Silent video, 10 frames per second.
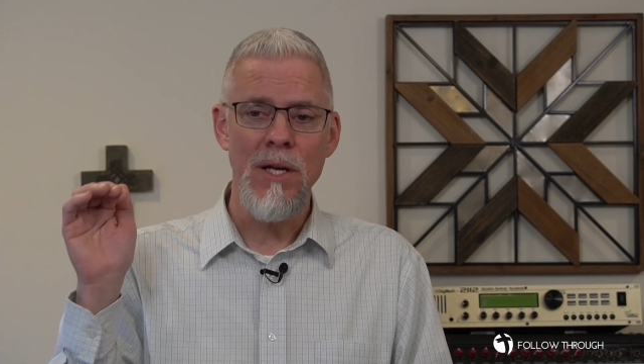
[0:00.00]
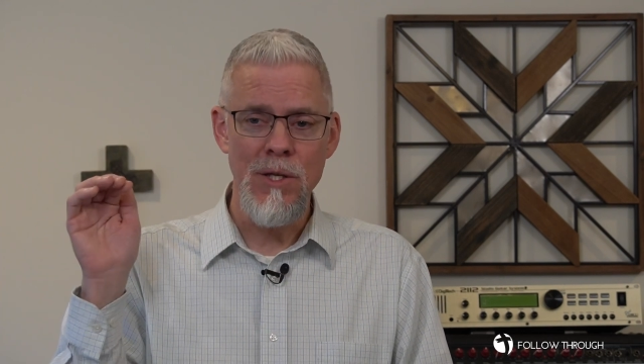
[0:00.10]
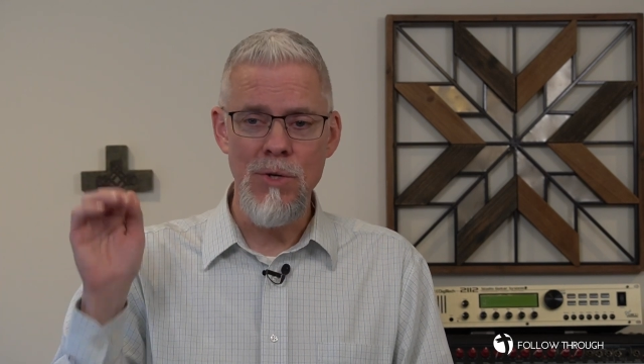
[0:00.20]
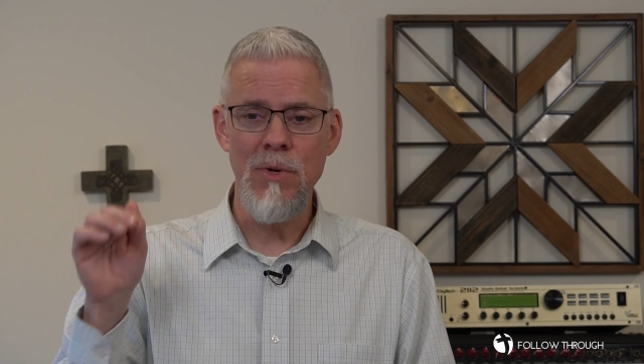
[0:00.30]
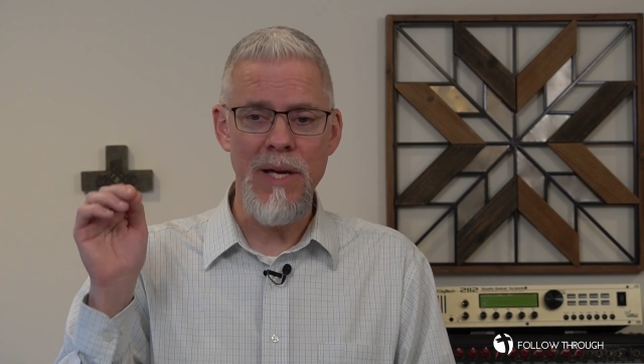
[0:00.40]

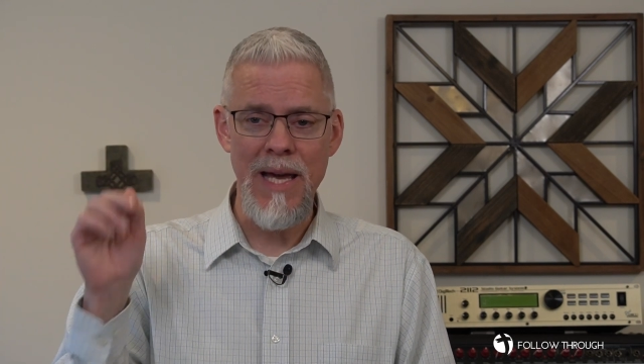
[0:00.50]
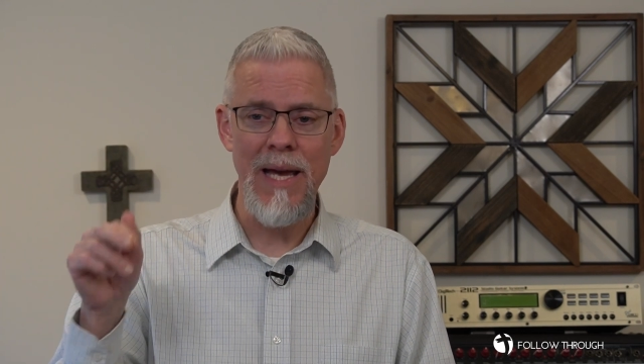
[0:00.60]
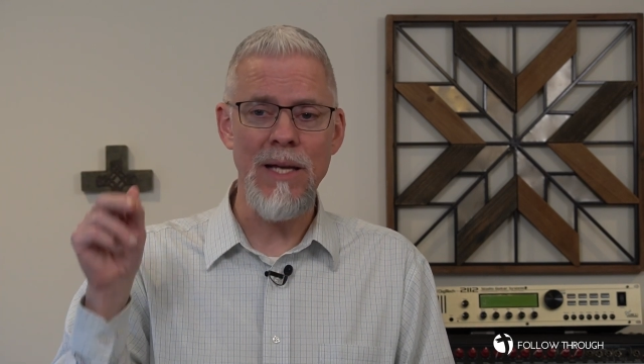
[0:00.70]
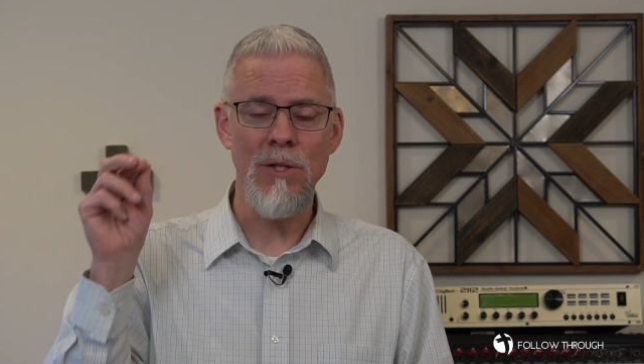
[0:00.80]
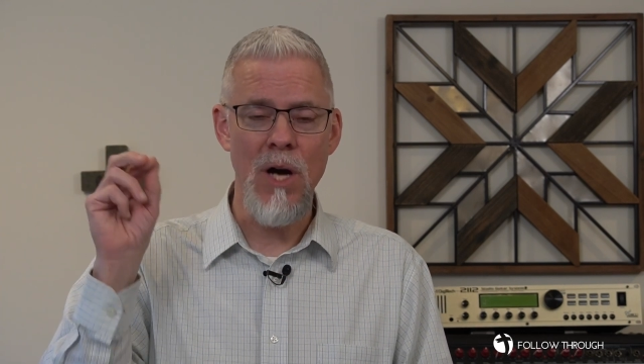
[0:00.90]
you
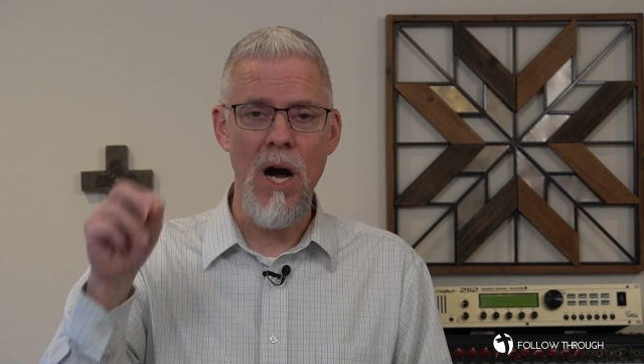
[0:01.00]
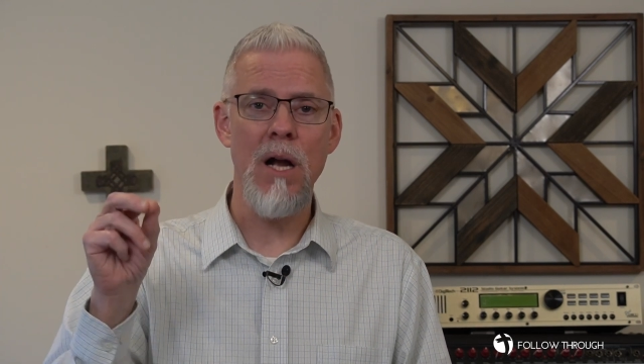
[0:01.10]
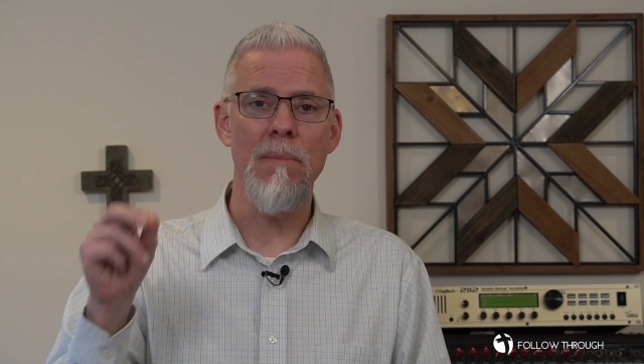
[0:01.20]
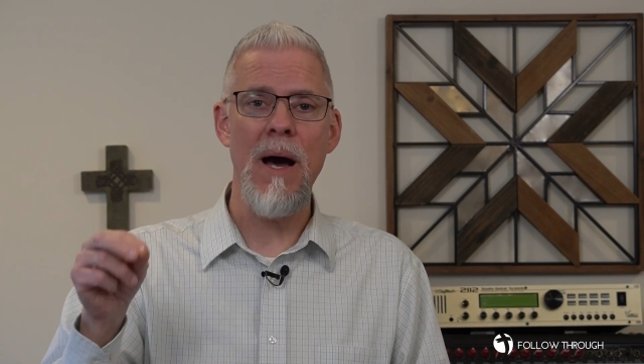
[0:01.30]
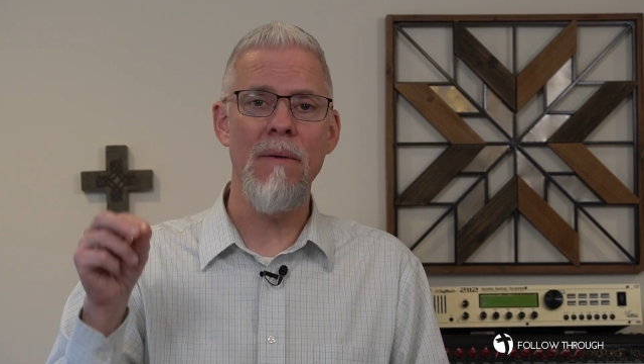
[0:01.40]
can't
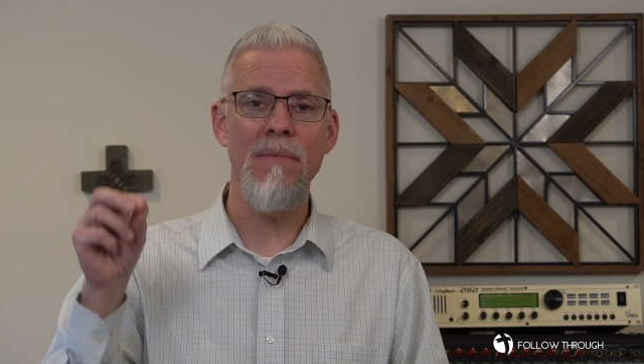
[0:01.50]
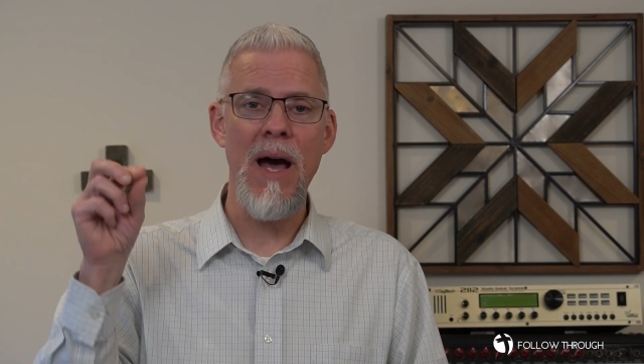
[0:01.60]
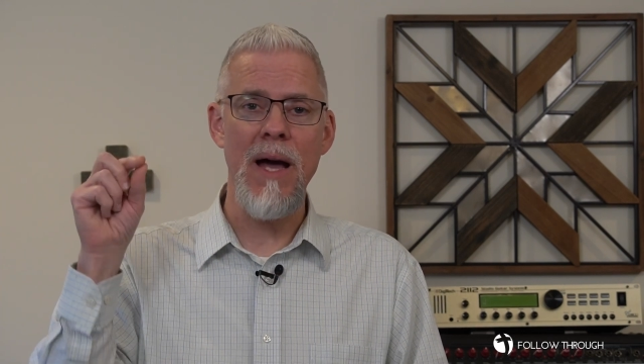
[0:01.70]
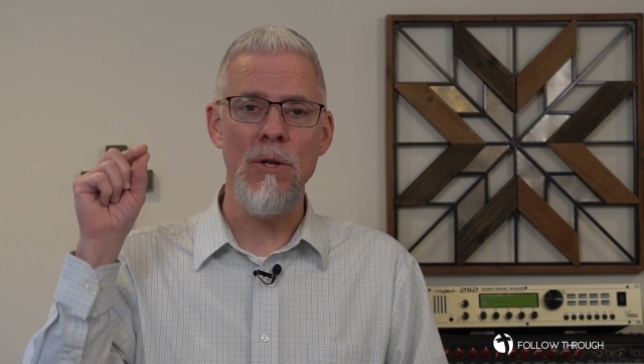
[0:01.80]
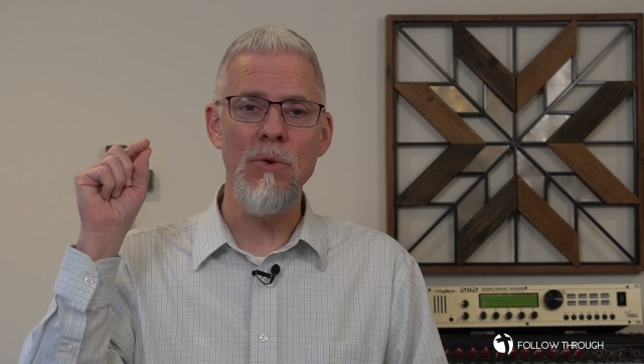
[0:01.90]
talk about
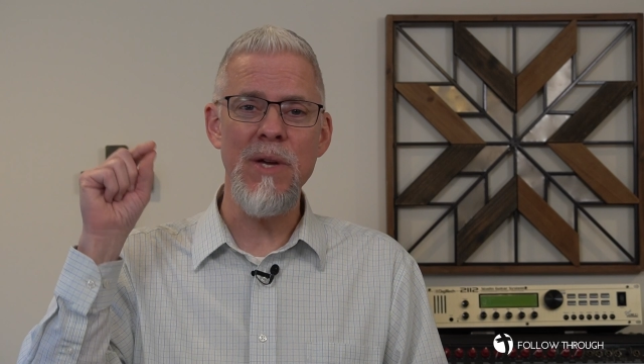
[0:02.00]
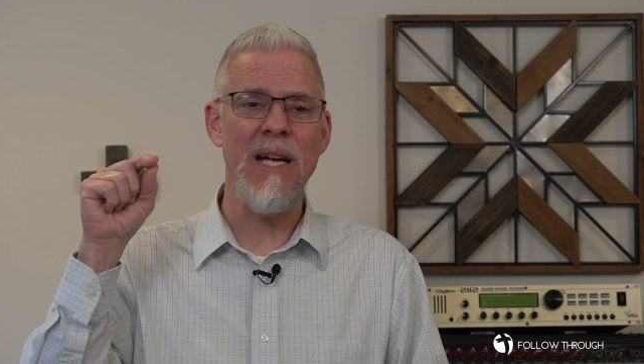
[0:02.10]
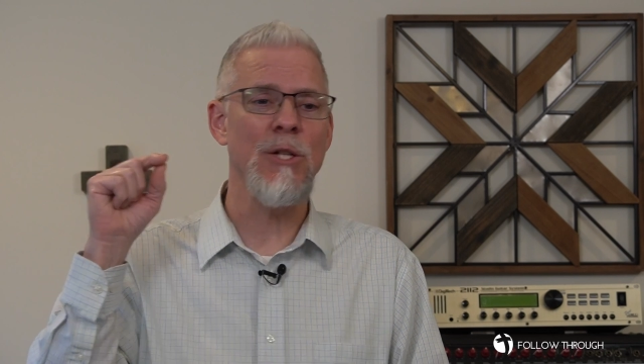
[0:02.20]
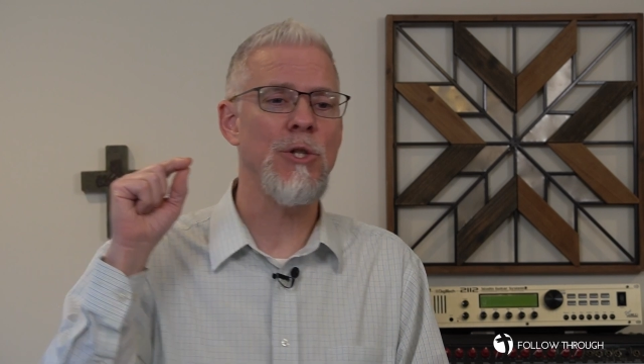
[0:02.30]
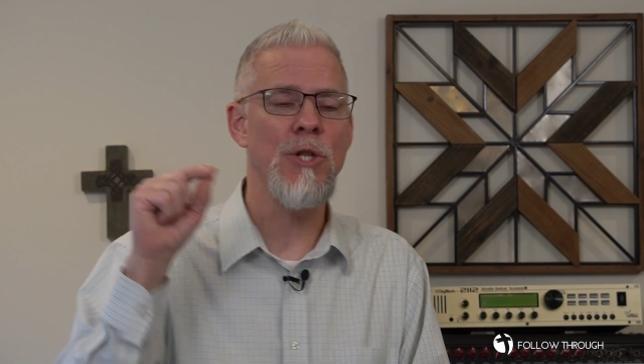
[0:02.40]
that, you
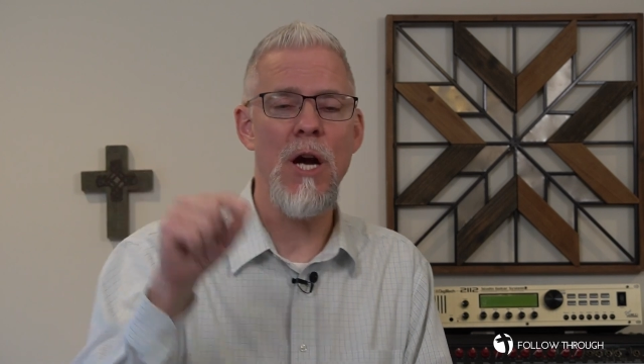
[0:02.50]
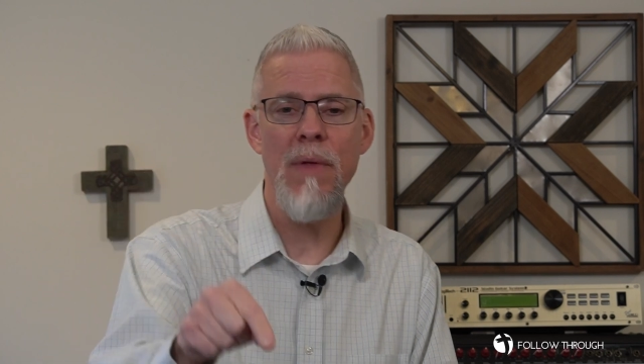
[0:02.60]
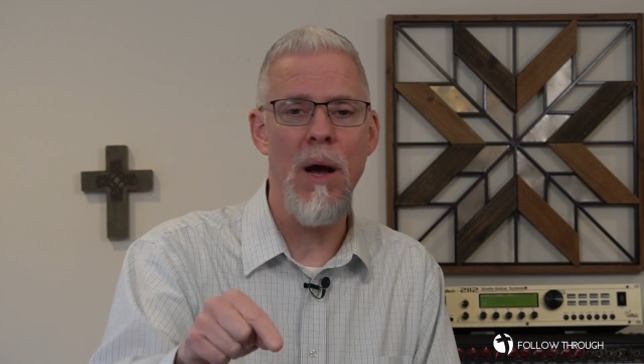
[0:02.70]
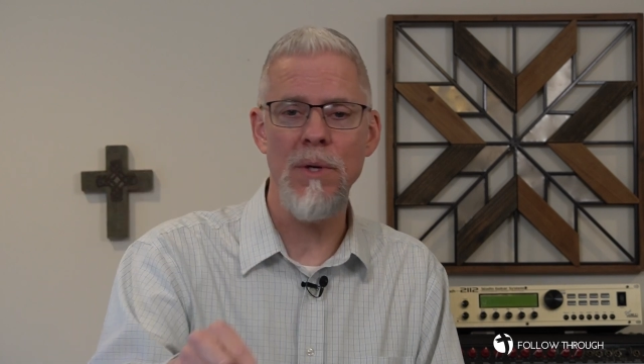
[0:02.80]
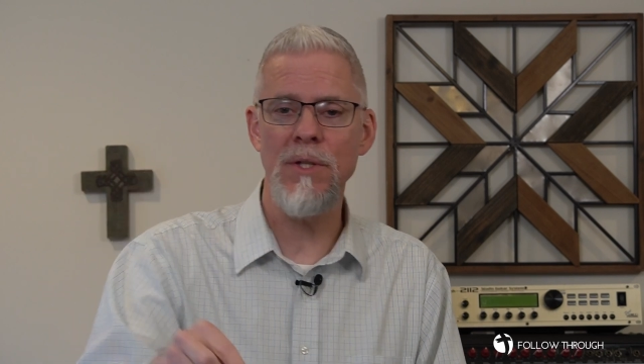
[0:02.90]
can't share
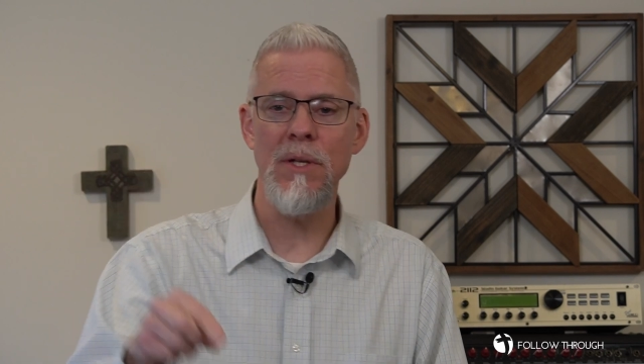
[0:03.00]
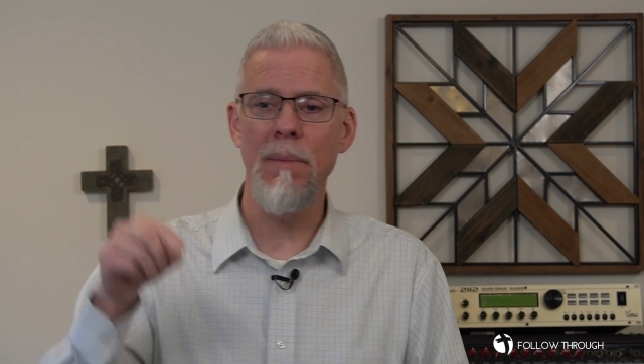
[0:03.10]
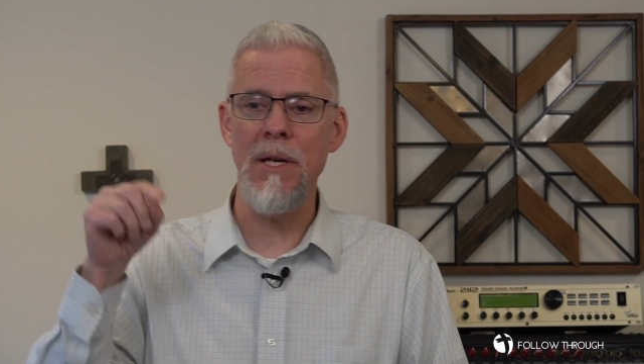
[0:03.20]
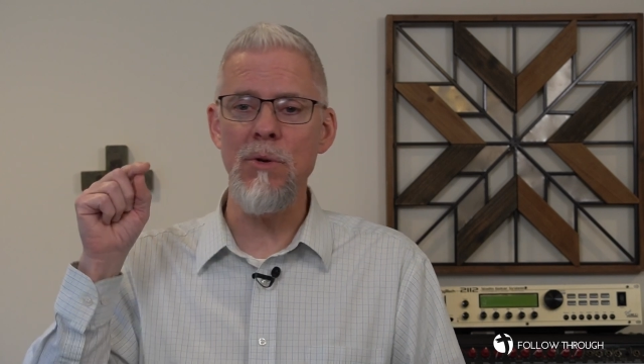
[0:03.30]
that with somebody,